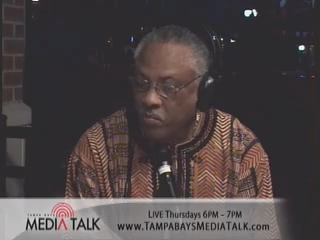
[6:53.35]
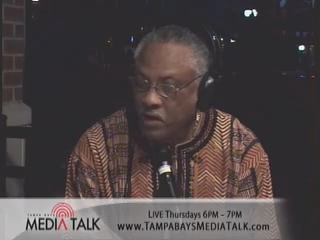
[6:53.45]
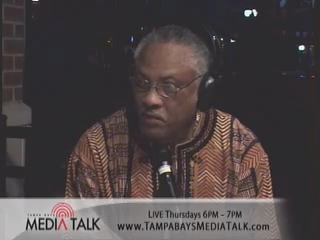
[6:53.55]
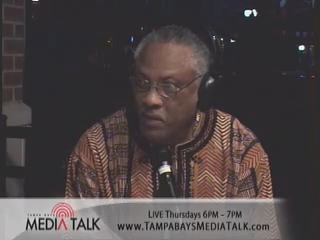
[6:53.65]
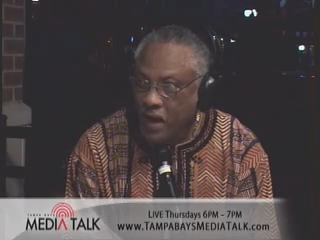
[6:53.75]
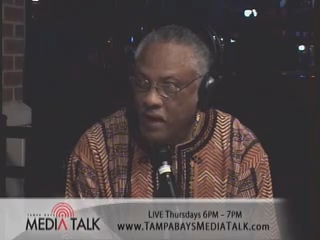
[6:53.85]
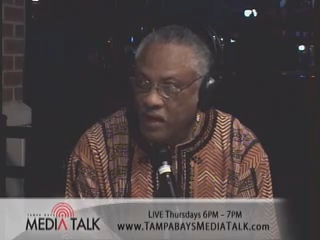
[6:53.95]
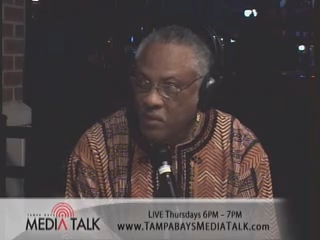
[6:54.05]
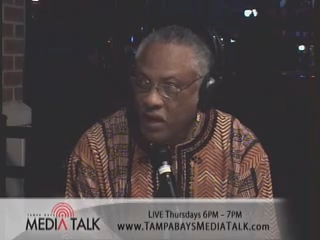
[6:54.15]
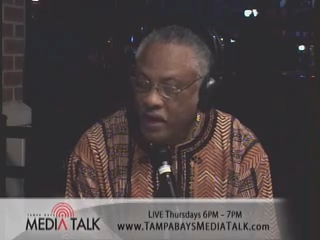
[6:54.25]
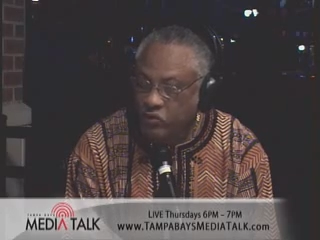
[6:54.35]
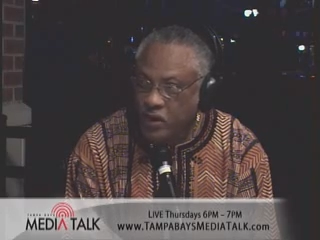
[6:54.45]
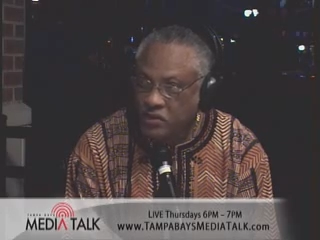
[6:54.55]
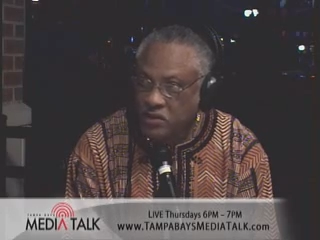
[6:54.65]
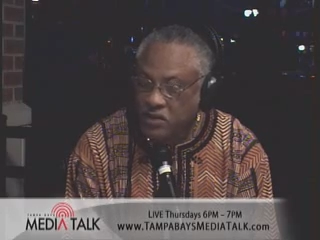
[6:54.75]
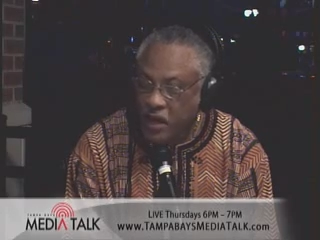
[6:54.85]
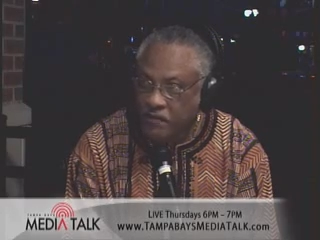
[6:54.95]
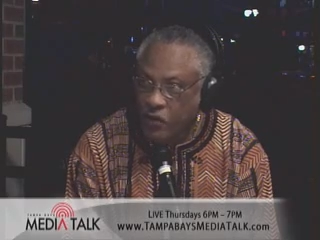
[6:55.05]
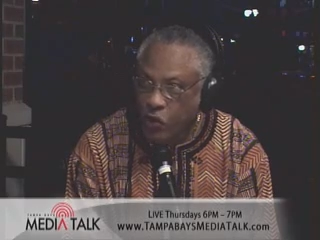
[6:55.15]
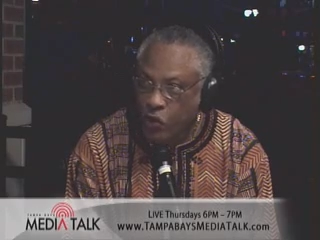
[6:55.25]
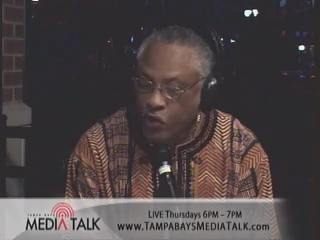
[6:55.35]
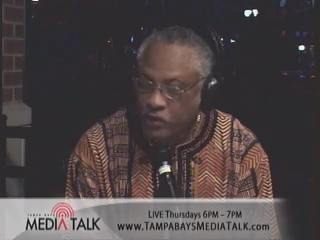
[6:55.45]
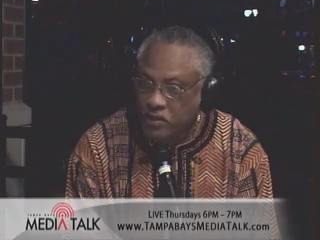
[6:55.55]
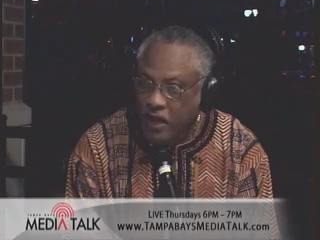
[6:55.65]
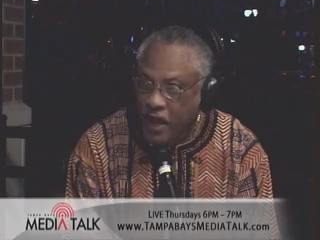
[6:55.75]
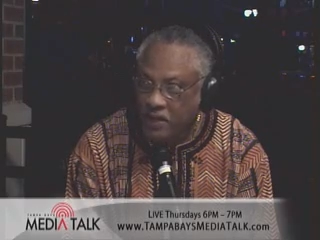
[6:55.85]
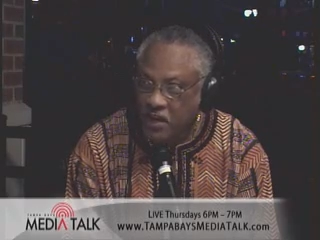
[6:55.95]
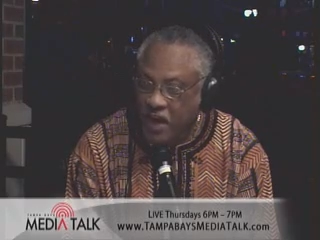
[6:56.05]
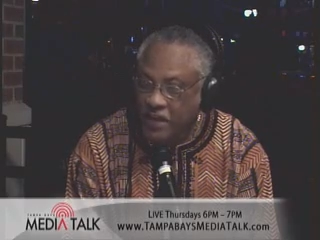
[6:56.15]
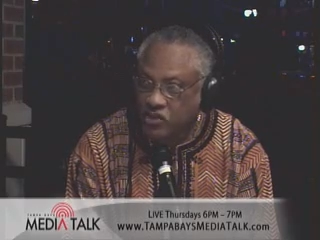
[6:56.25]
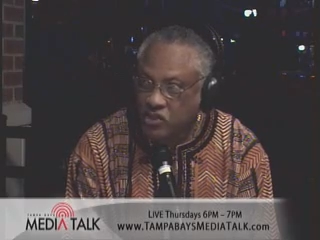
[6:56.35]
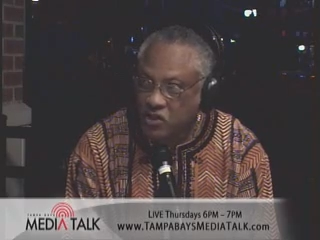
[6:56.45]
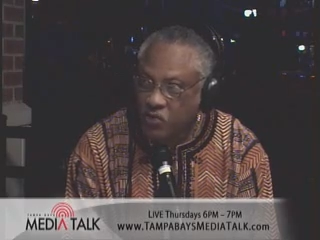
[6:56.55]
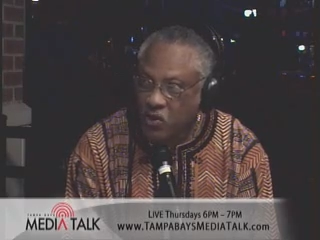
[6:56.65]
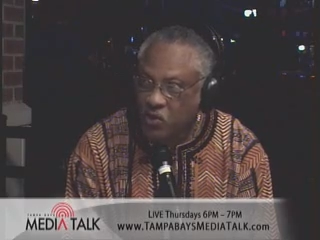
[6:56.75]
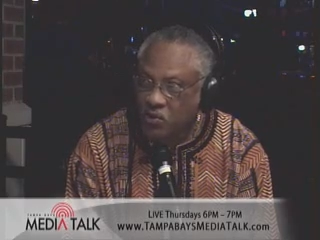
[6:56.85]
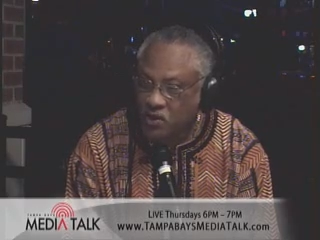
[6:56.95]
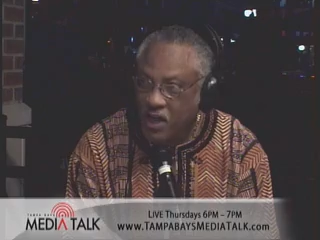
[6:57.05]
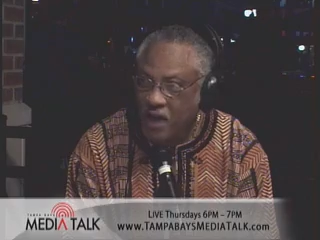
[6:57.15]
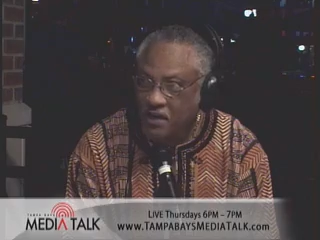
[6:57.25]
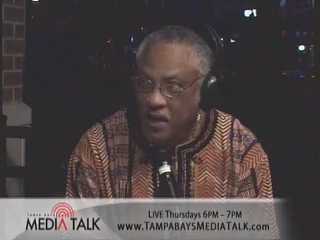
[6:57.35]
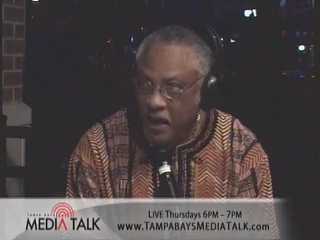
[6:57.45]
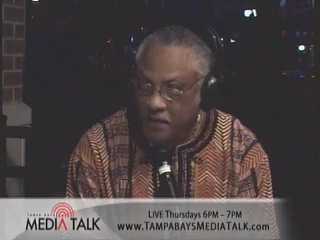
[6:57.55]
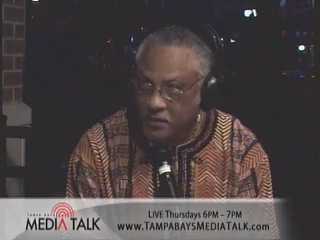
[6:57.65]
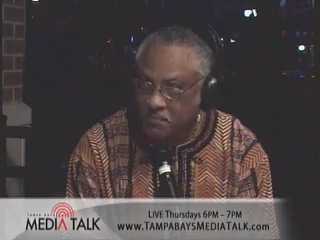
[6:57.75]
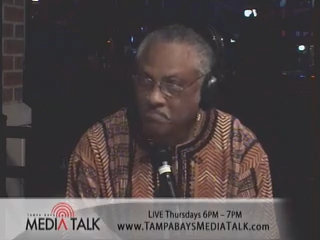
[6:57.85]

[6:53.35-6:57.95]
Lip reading: but my email address is fhearns@netzero.net.